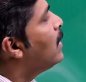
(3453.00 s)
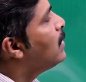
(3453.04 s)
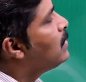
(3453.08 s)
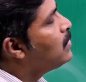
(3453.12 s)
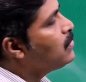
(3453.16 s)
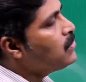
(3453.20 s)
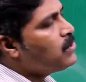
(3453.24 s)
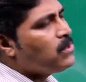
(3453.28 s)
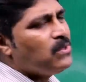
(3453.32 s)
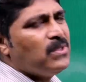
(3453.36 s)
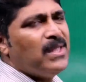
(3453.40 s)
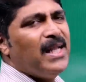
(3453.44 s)

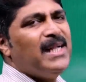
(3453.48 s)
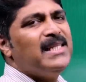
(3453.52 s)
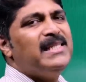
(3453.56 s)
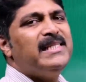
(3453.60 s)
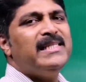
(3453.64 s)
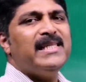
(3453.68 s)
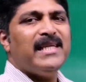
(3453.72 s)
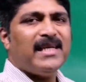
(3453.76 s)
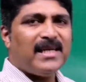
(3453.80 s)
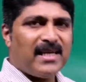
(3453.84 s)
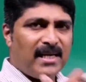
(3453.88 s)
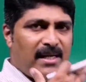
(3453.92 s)
So
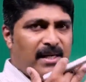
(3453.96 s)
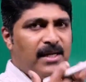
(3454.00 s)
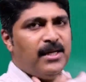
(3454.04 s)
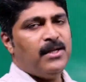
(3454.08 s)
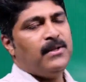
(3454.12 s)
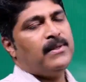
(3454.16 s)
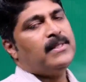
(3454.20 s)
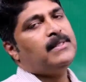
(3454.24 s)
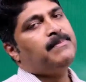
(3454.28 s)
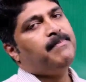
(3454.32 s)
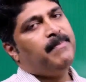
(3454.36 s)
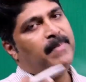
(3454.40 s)
that's a
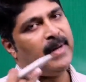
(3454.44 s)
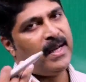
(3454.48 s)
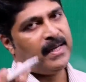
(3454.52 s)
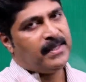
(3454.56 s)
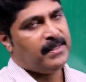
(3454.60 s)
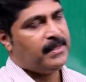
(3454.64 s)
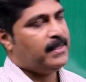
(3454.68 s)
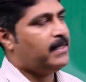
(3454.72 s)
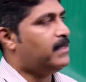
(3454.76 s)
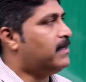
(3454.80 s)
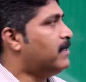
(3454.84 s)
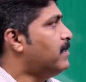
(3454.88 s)
continuous
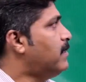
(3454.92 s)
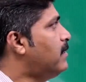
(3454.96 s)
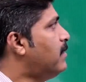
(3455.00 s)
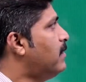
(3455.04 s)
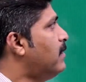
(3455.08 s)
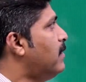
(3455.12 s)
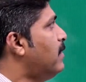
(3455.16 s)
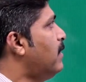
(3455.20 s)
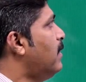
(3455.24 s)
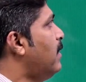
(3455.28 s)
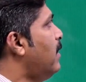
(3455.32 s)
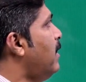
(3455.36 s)
pattern.
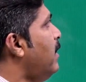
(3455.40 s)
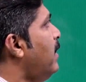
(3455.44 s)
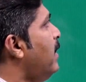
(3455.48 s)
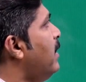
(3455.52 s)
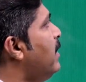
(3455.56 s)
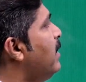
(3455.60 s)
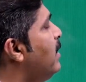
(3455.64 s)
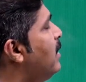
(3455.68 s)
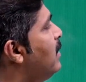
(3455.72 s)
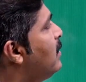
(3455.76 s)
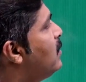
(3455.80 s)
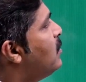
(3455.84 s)

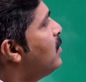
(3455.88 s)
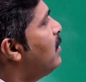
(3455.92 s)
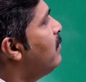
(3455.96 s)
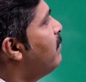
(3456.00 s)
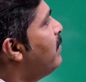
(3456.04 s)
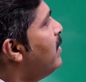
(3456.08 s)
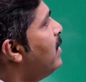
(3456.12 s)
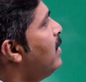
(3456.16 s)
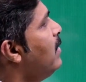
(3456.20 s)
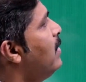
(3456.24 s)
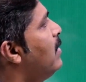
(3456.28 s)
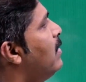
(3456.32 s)
In each
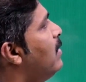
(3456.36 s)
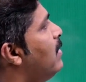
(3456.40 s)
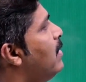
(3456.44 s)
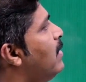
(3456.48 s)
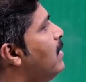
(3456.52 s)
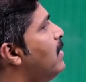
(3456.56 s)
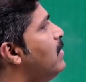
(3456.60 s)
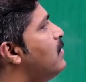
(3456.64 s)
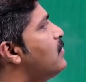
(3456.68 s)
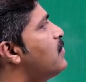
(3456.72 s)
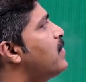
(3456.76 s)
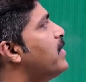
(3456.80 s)
hour,
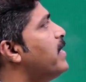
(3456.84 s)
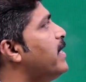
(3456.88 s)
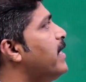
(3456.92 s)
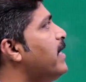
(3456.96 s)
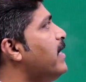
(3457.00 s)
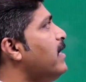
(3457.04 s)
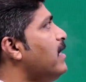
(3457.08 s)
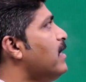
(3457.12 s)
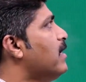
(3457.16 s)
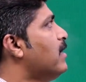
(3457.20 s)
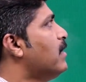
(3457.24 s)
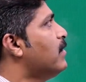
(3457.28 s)
he is
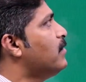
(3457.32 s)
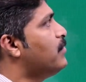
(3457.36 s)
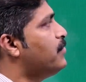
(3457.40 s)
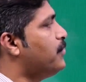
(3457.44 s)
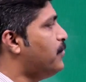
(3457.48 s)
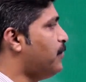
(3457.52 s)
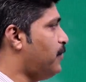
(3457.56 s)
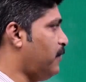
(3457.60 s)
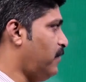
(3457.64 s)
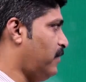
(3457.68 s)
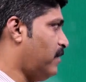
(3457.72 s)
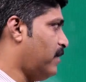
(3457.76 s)
running
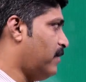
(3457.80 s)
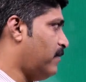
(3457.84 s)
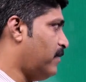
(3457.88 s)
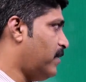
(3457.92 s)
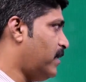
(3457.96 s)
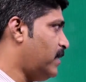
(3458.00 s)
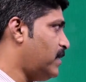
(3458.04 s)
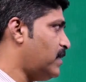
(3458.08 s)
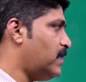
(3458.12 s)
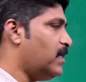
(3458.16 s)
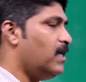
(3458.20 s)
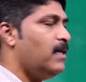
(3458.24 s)
2
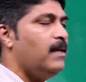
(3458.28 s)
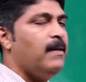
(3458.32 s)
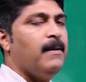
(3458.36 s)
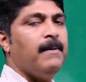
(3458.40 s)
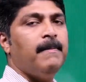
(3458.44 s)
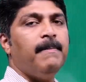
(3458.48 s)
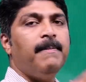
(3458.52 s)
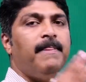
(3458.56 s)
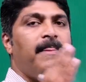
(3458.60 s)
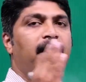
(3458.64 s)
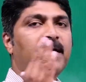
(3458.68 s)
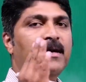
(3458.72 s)
hours,
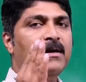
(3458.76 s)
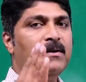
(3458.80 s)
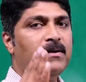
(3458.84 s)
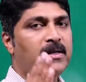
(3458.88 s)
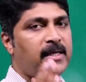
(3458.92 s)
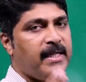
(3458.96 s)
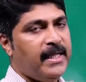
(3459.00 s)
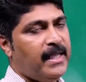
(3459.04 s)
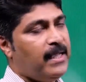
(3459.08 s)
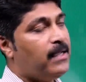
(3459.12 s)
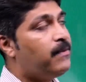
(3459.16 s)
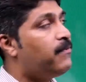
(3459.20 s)
then
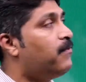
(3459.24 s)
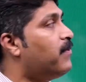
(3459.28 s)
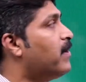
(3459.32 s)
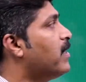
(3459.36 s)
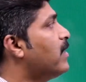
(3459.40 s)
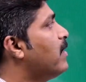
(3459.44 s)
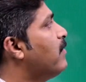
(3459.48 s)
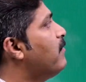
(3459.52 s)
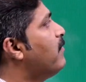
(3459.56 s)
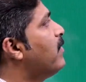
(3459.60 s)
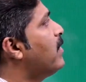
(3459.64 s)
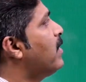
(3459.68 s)
take
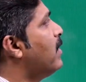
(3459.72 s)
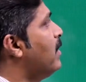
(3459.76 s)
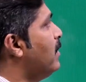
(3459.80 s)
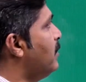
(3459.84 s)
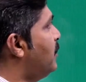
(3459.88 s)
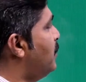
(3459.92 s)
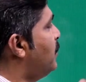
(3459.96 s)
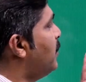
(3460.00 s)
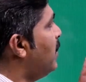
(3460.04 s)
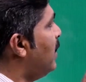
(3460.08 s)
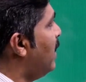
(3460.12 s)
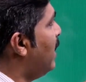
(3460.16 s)
1 hour
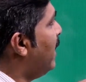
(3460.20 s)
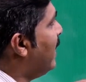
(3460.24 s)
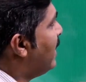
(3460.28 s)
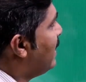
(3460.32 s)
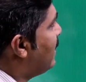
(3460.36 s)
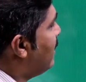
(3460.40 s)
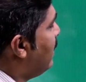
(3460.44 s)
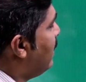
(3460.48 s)
rest, like